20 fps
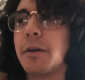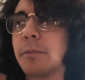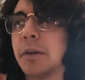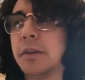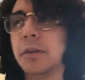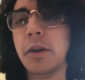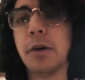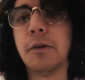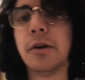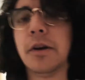But
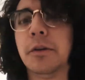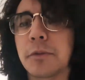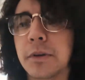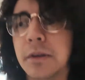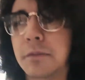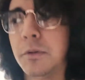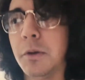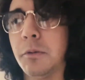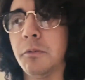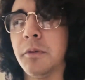you know what?
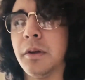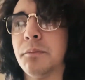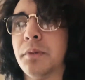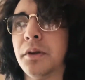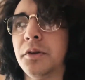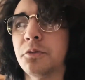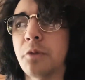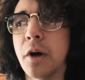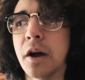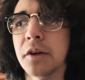We
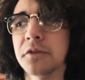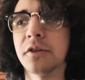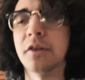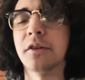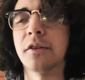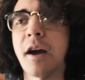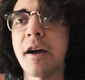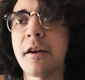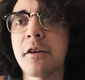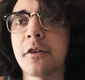binge watch
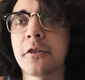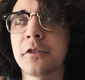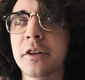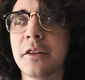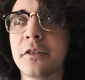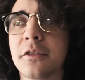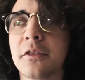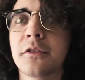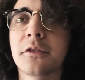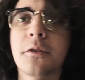entire
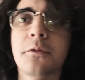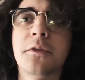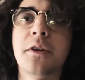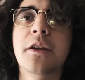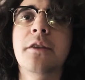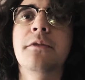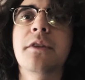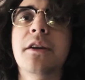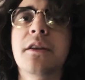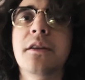seasons of
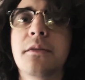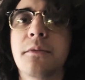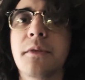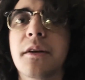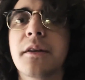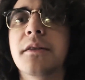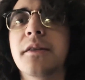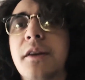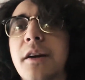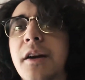TV
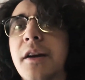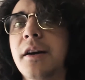that